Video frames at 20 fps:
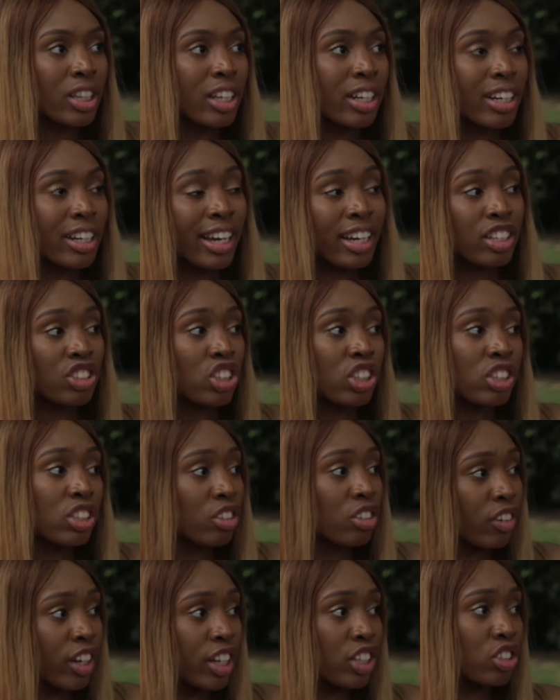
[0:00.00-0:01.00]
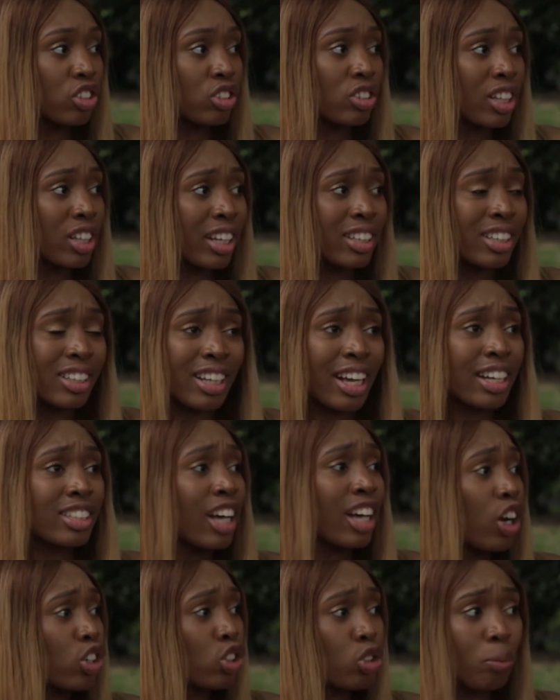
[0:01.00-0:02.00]
the next generation that that's
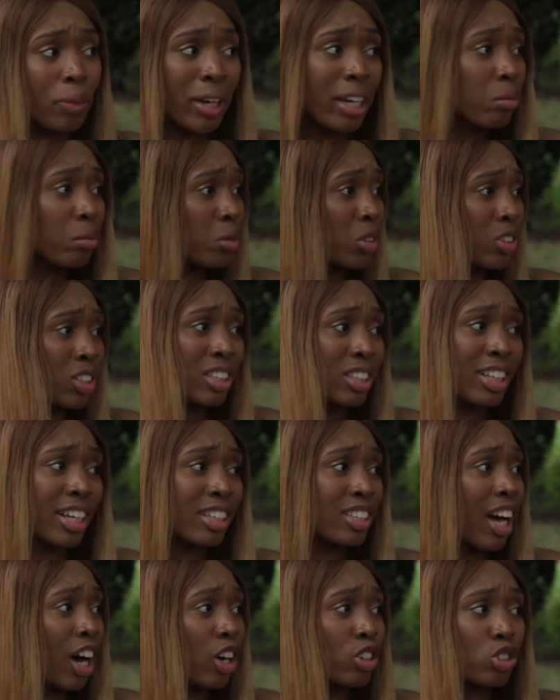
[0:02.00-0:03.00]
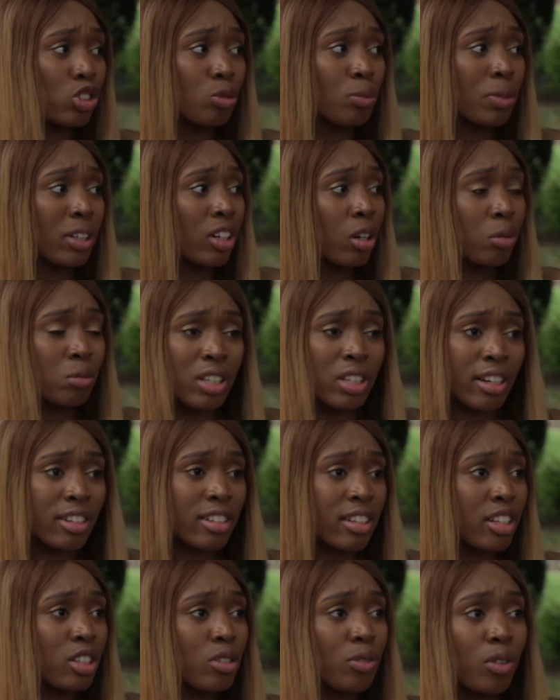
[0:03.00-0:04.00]
how you make money, that's how you become
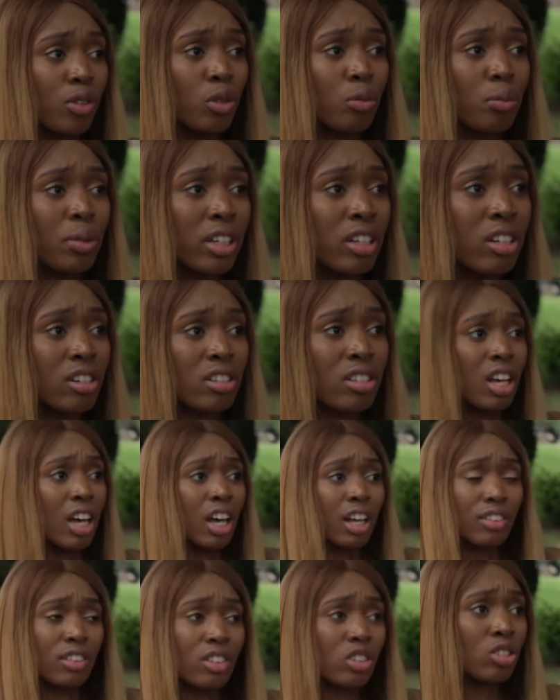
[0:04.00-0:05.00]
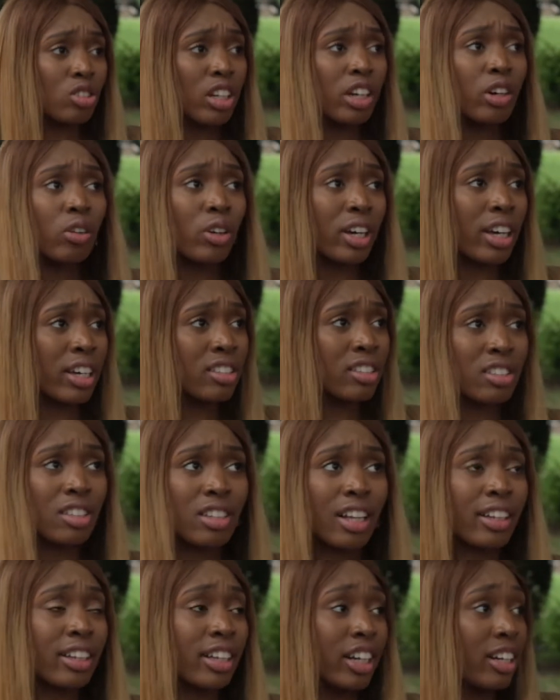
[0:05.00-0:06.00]
successful, because those little kids
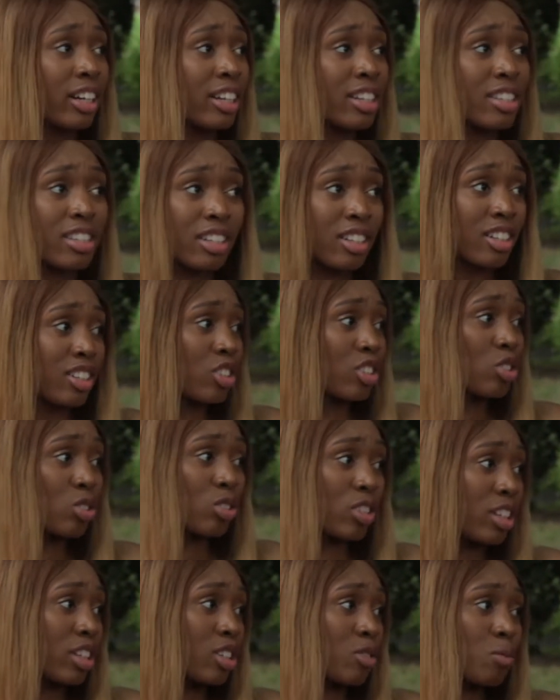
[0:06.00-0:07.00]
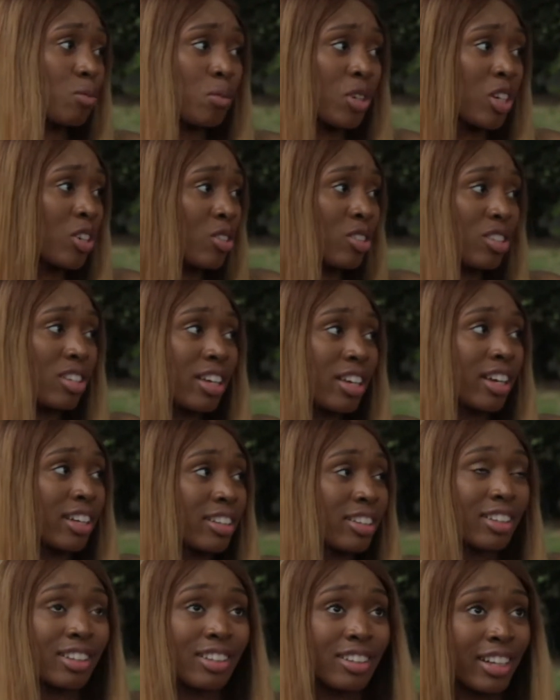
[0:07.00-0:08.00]
that they're listening to this music,
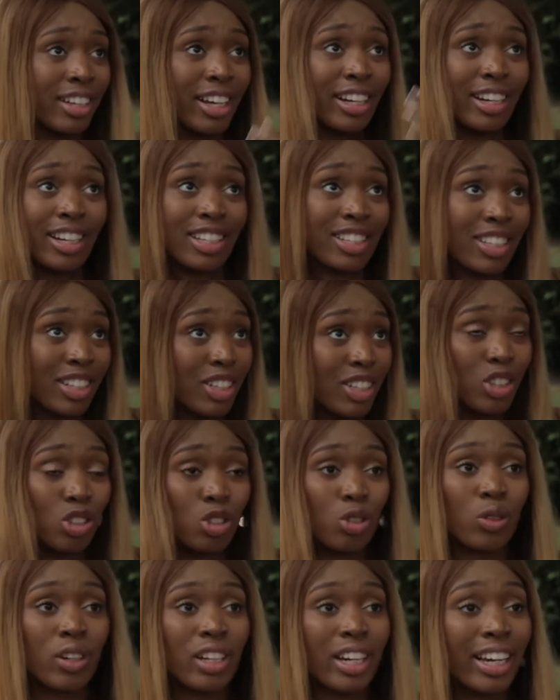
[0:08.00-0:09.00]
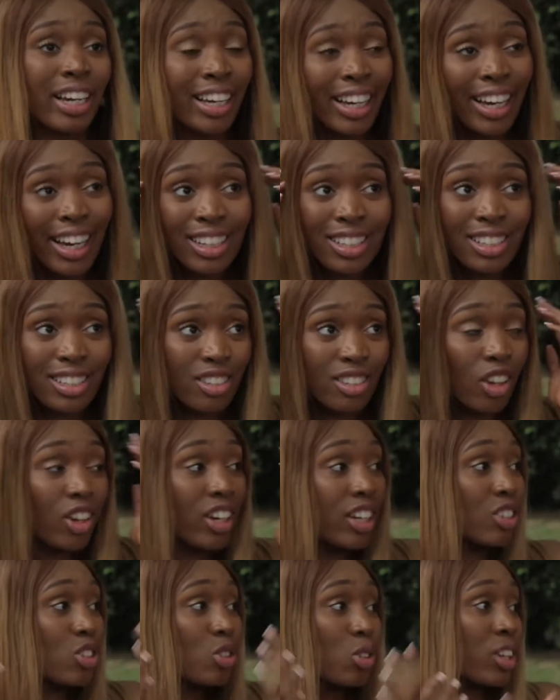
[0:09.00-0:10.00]
they're listening to it and it gets
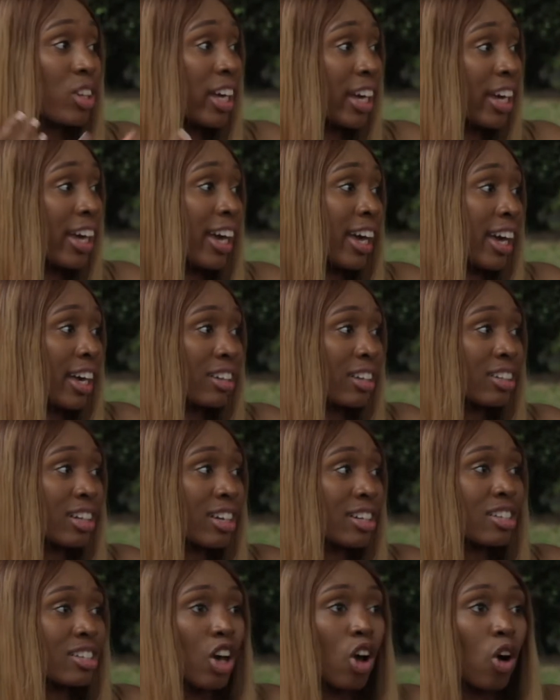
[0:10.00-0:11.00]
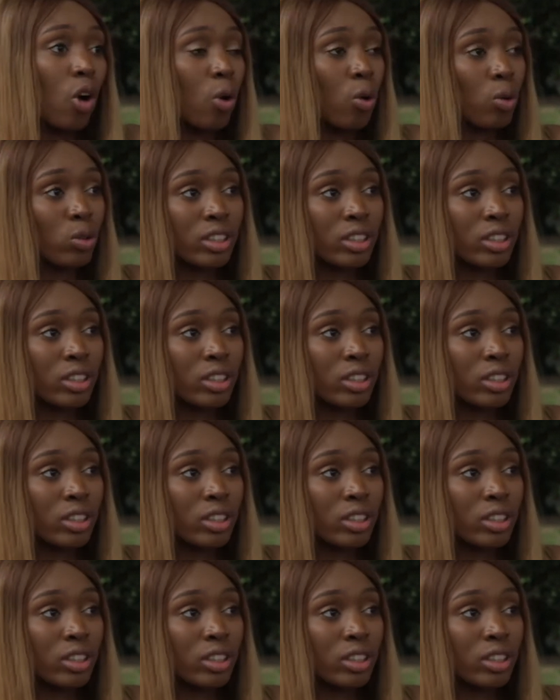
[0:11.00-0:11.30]
stuck into their head. That's all